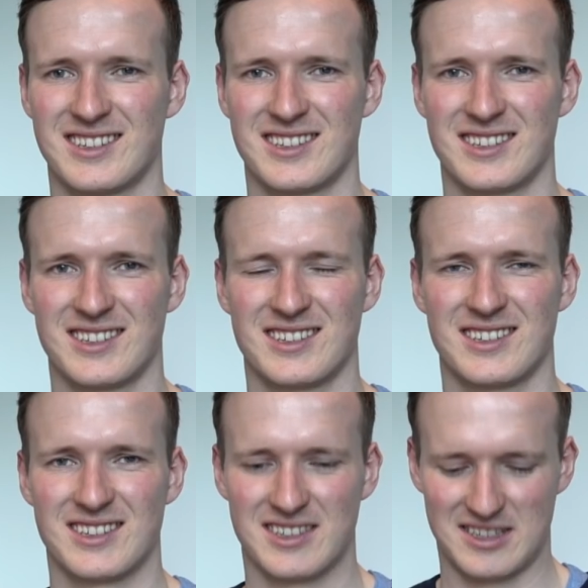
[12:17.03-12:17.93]

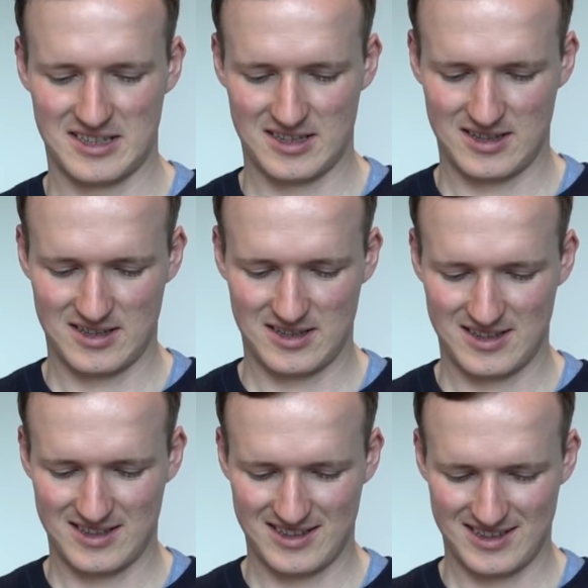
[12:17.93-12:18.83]

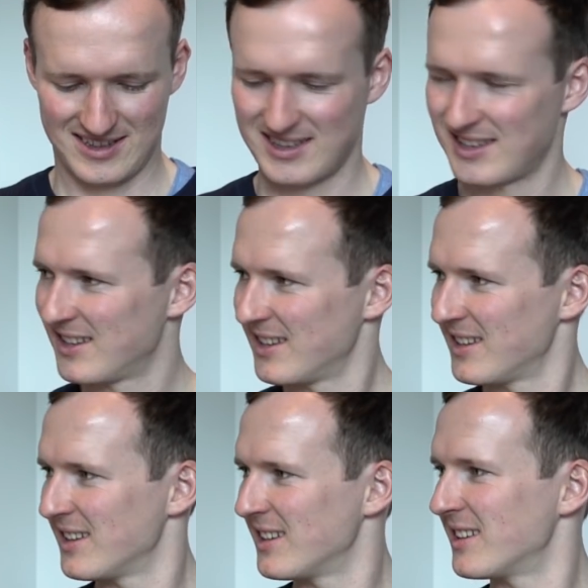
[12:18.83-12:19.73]

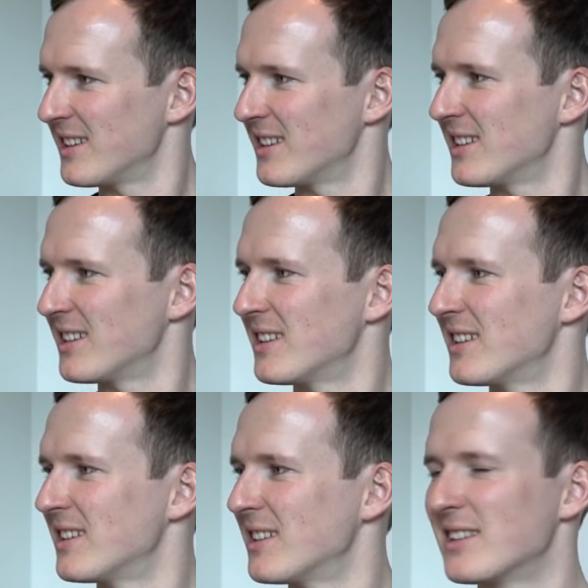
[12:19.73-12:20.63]

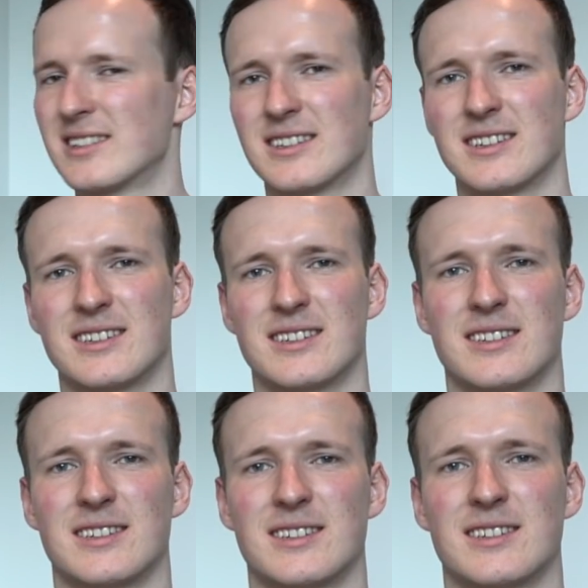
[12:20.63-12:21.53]

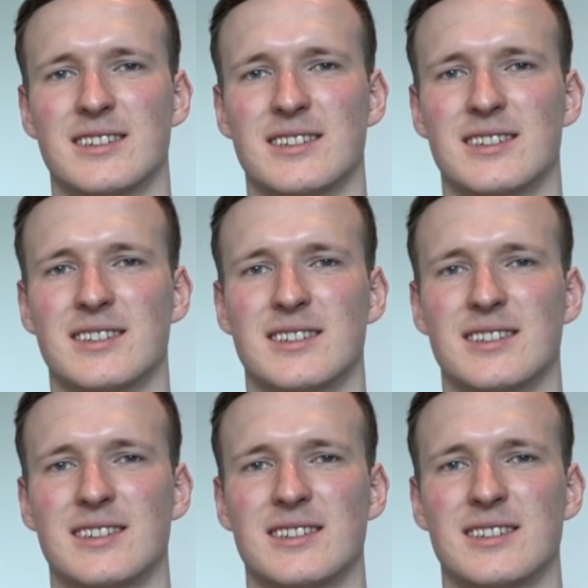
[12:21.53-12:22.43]

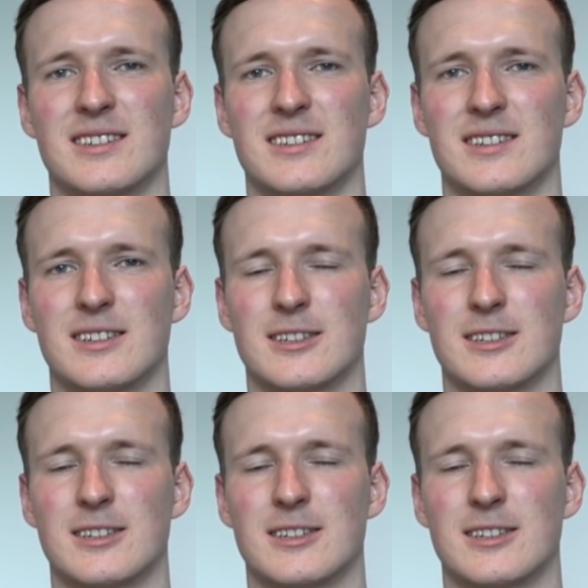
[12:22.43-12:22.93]
The person shown says nothing.